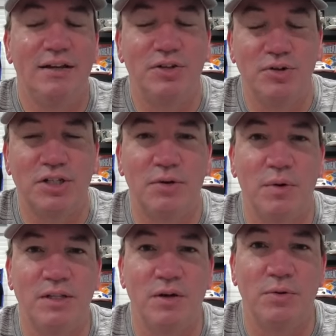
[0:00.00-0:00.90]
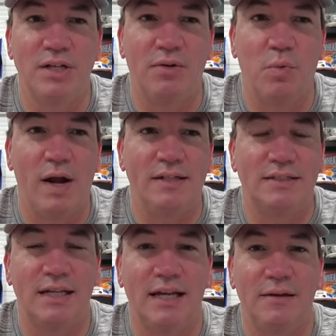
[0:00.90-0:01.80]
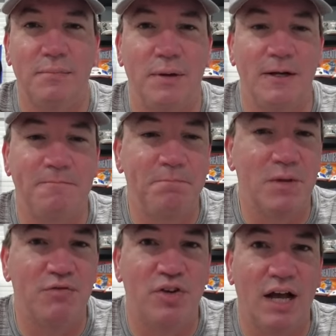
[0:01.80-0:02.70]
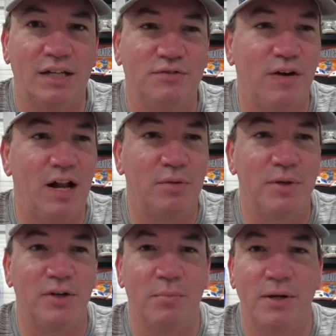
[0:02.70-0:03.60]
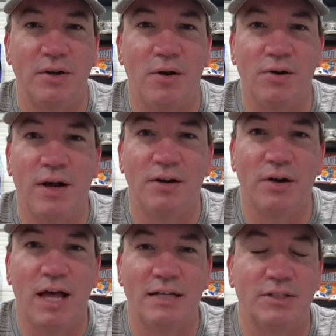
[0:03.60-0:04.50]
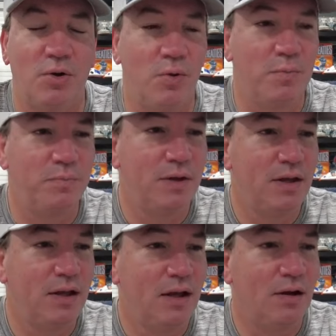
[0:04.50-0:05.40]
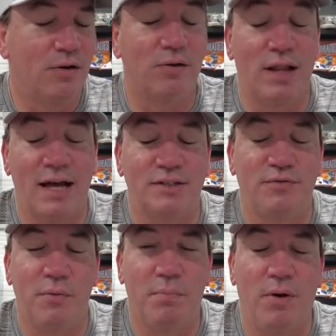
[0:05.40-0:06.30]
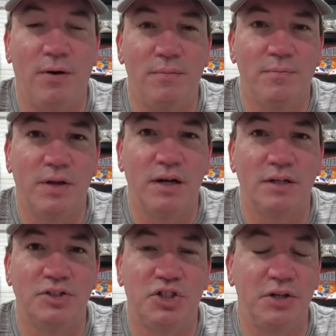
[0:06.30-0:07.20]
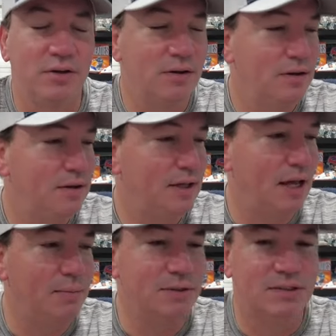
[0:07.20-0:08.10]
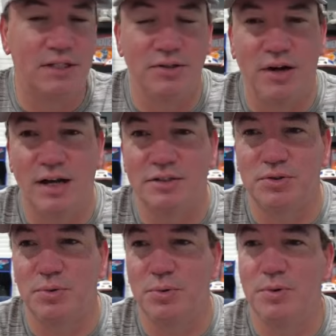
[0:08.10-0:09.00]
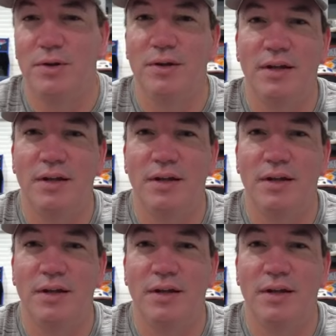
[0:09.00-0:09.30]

Usually it was on Wednesday, but if you guys follow me, you know my daughter had her last home or her last football uh, cheer game as senior high school.